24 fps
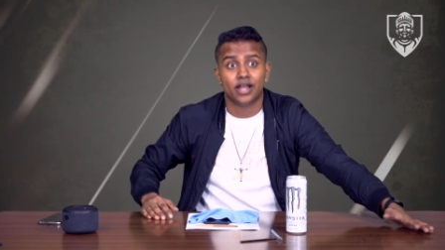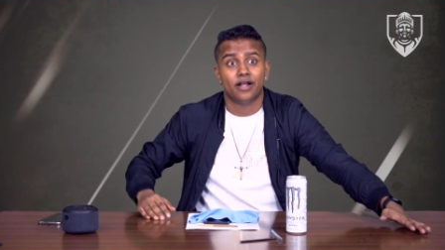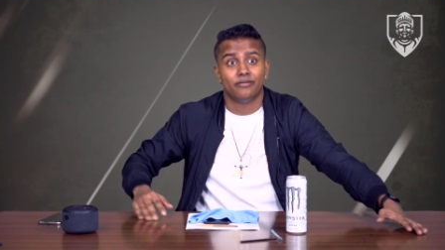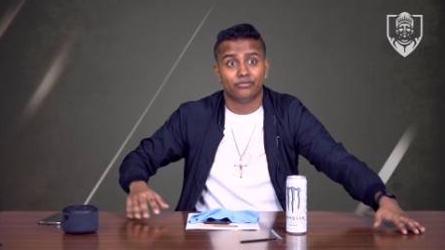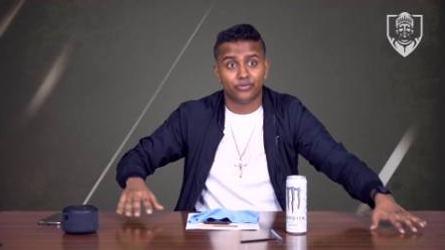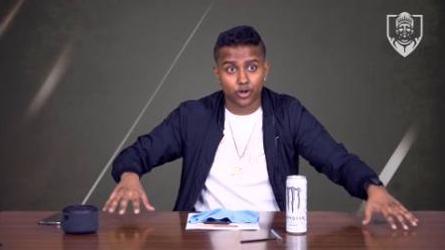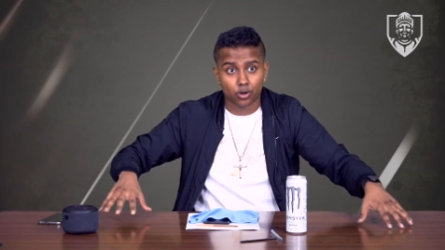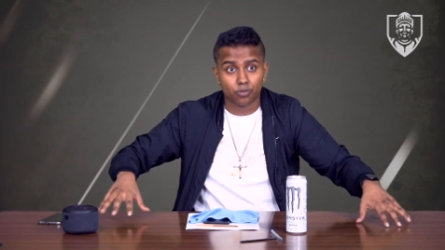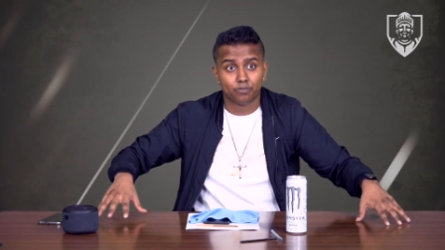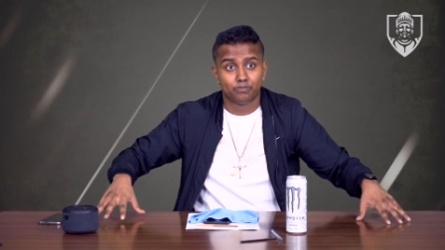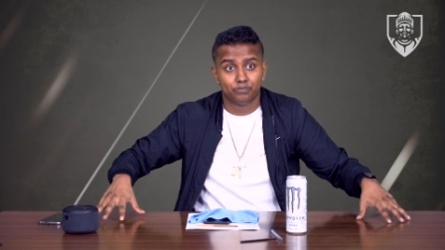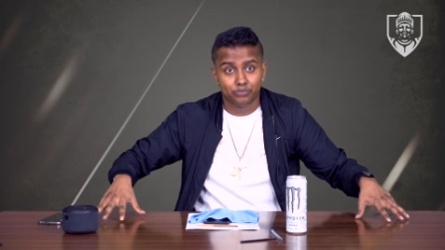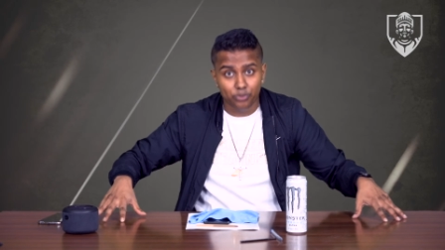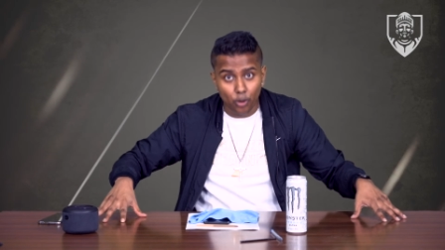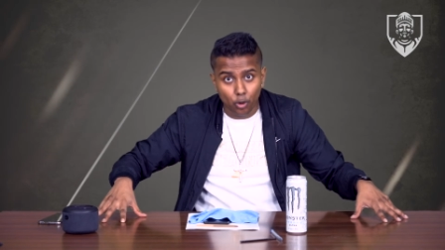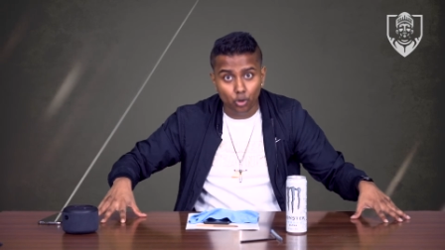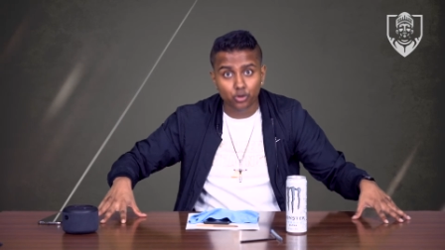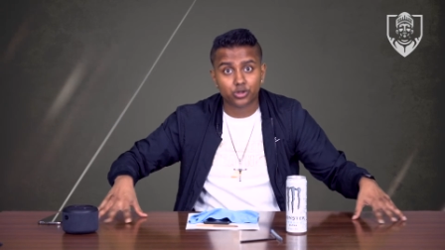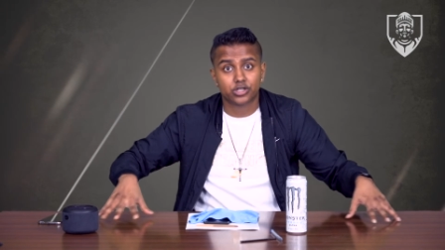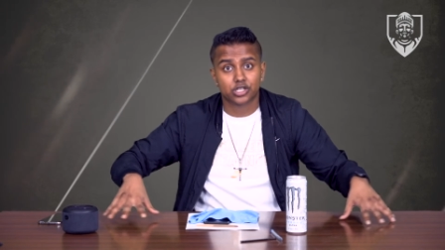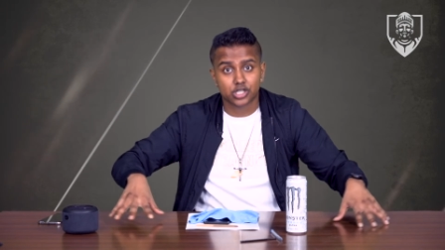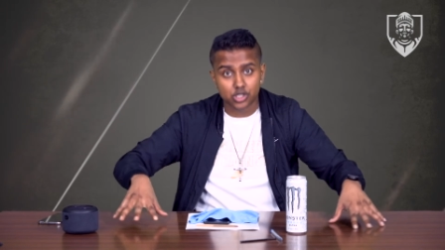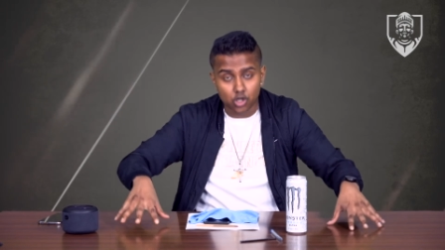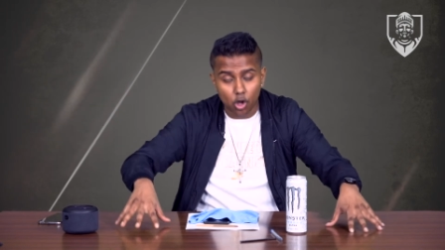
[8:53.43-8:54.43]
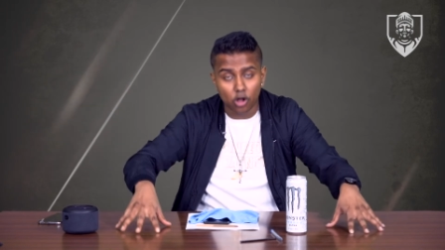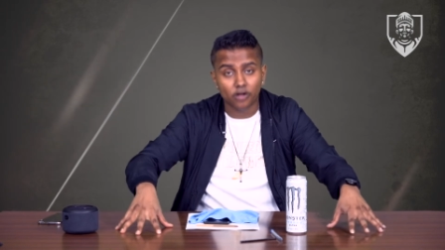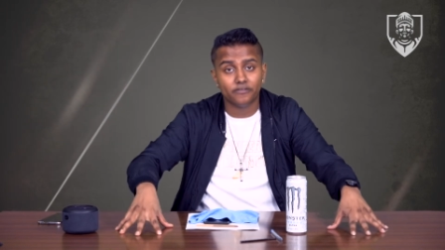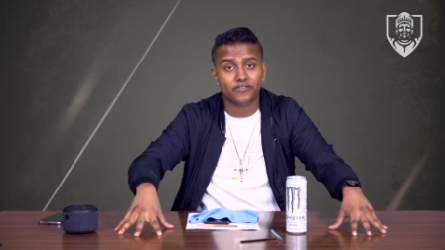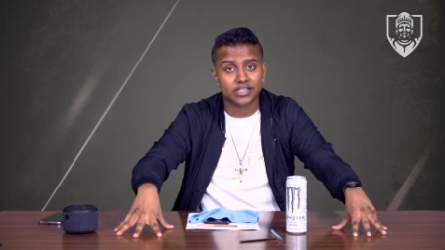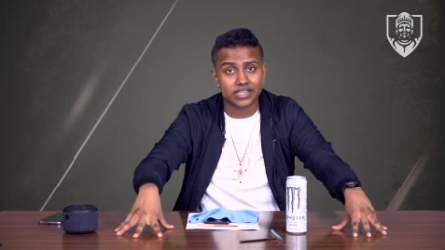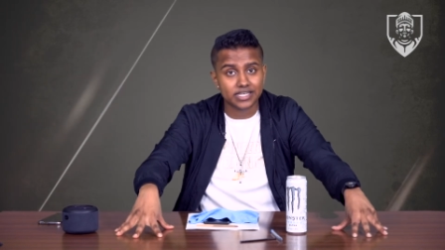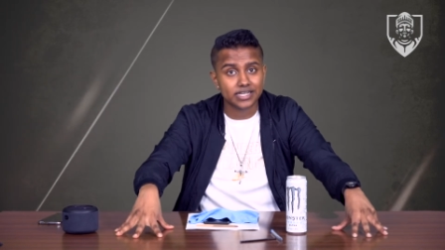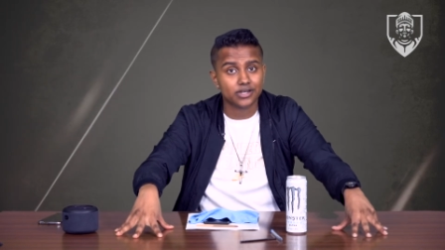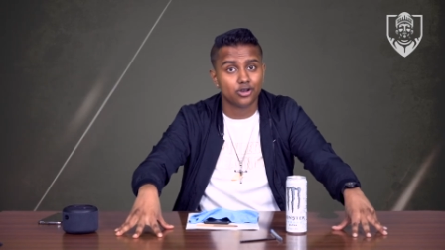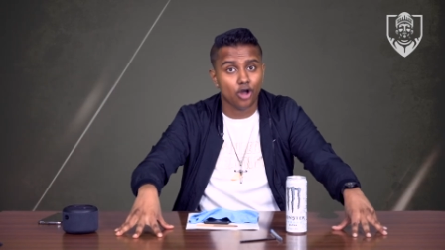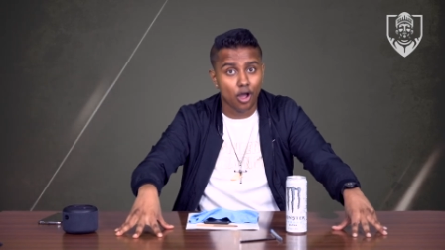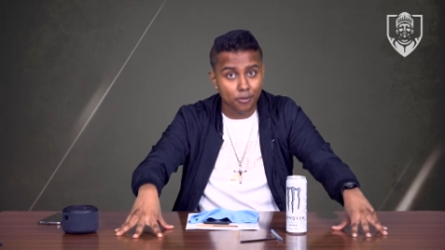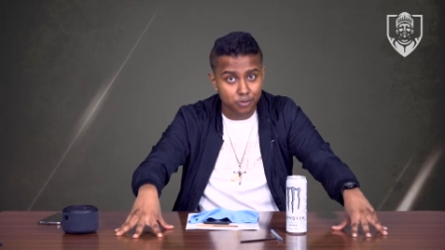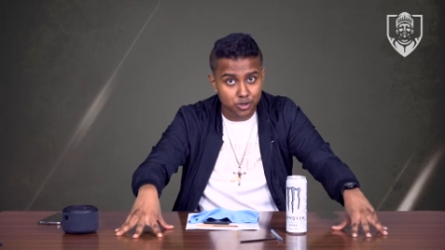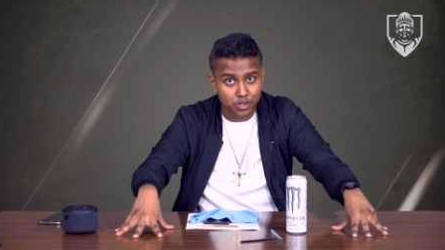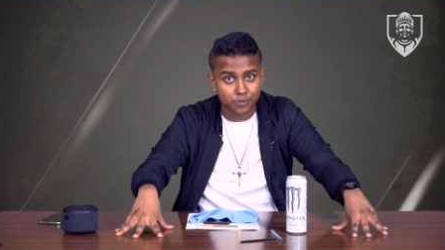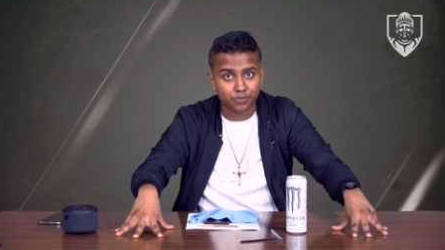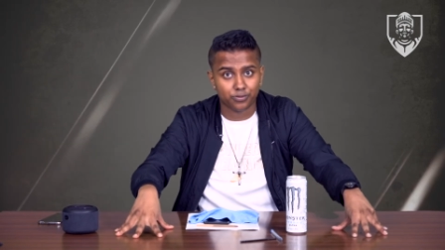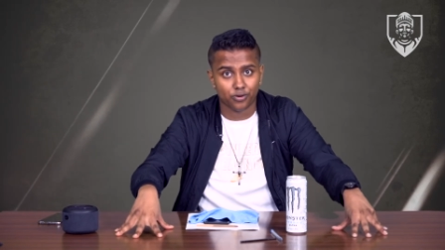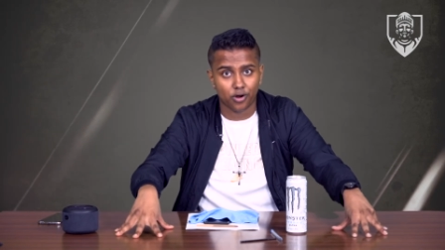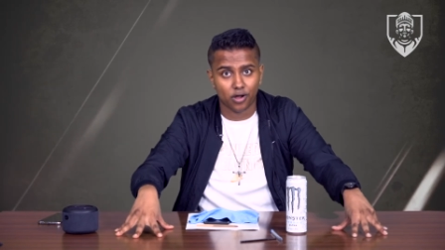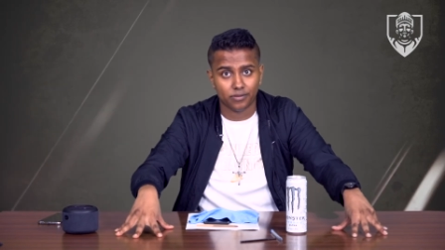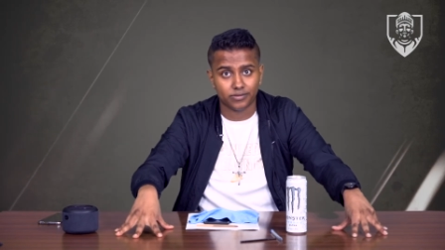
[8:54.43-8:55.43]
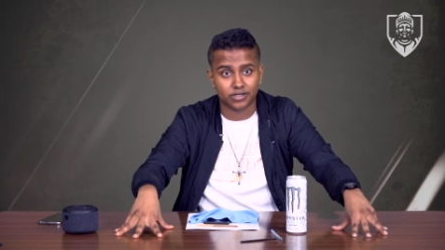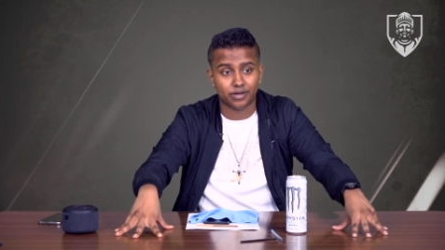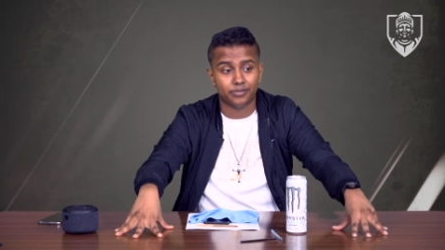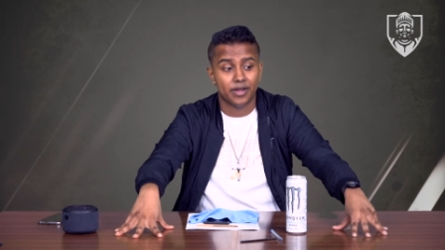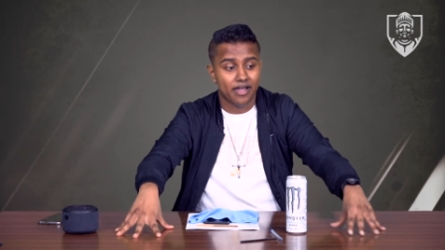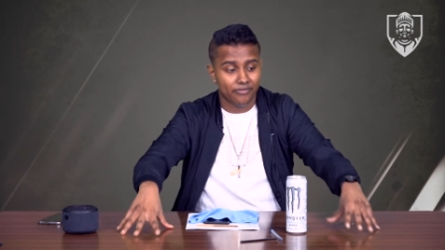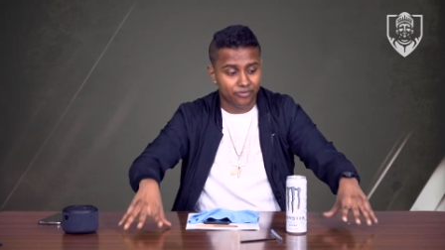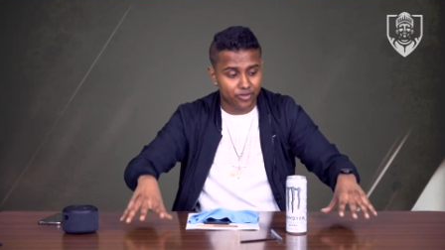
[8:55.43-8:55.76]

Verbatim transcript: They're both solving the adoption problem.